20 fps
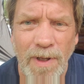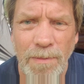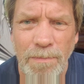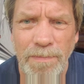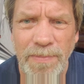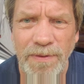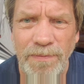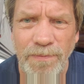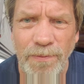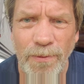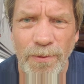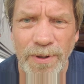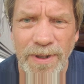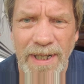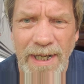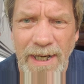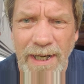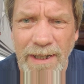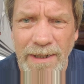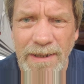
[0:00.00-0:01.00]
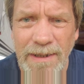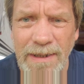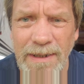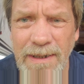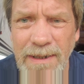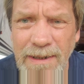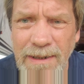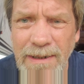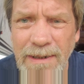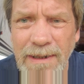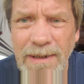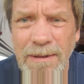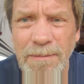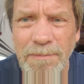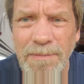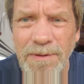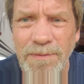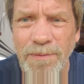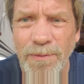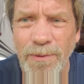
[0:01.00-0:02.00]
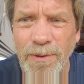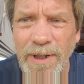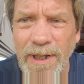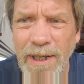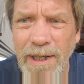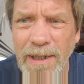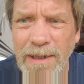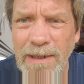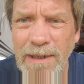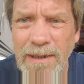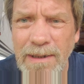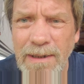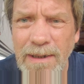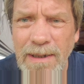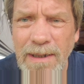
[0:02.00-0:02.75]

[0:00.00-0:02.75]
Before that, before 90,